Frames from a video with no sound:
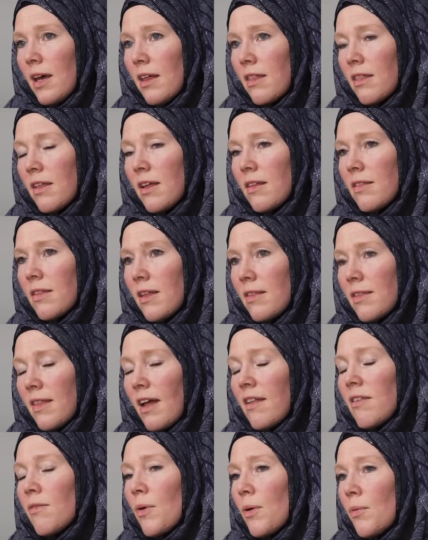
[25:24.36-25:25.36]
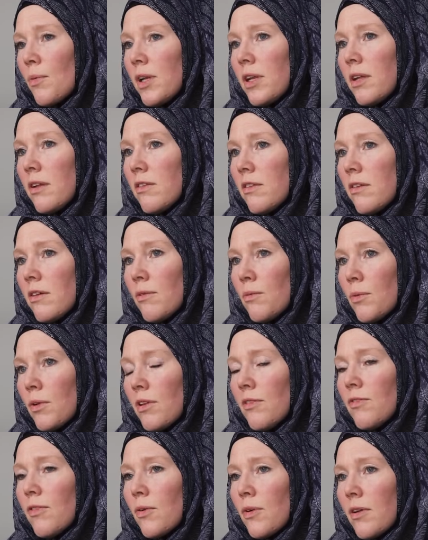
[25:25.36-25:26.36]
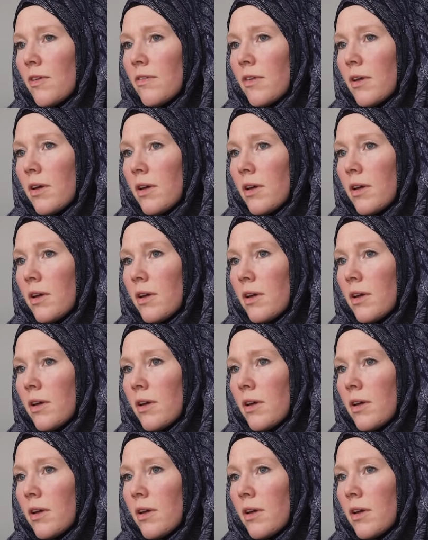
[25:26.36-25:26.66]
I think that that's what we need to really focus